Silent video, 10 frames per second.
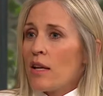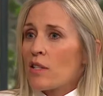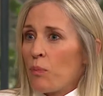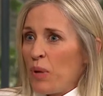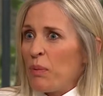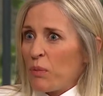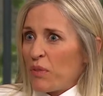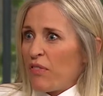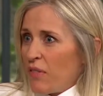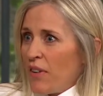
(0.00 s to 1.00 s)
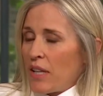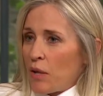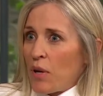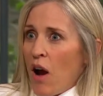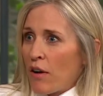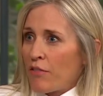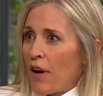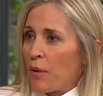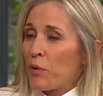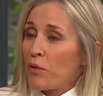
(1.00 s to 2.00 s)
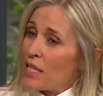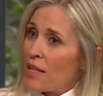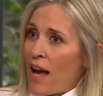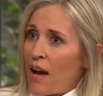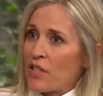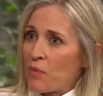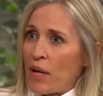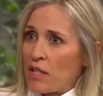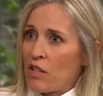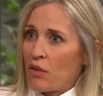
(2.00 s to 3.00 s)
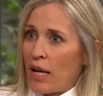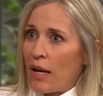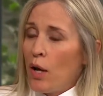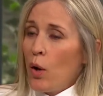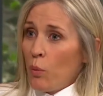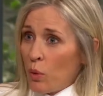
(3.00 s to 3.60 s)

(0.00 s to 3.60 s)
So people would find that a bit horrifying, but if we didn't have this bacteria, we